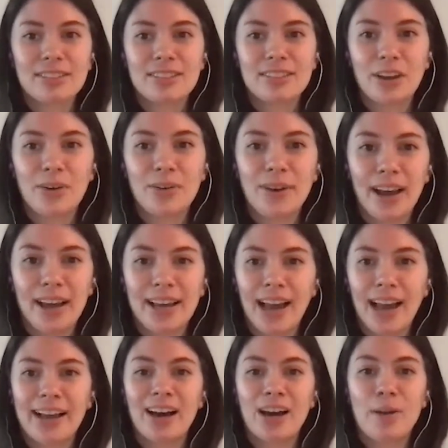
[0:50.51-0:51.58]
So Ooh.
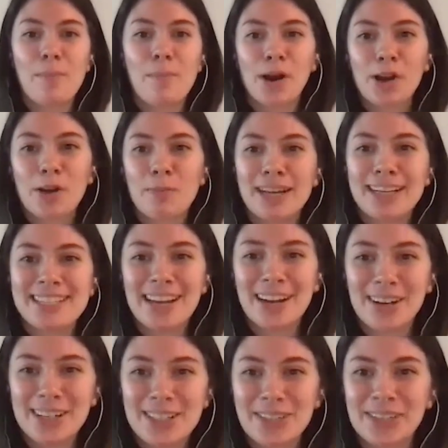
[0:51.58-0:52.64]
I got to mark my
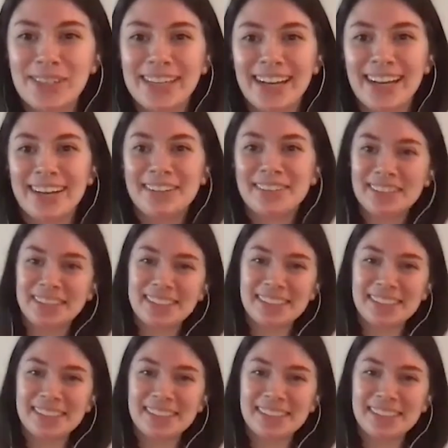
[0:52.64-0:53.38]
territory now.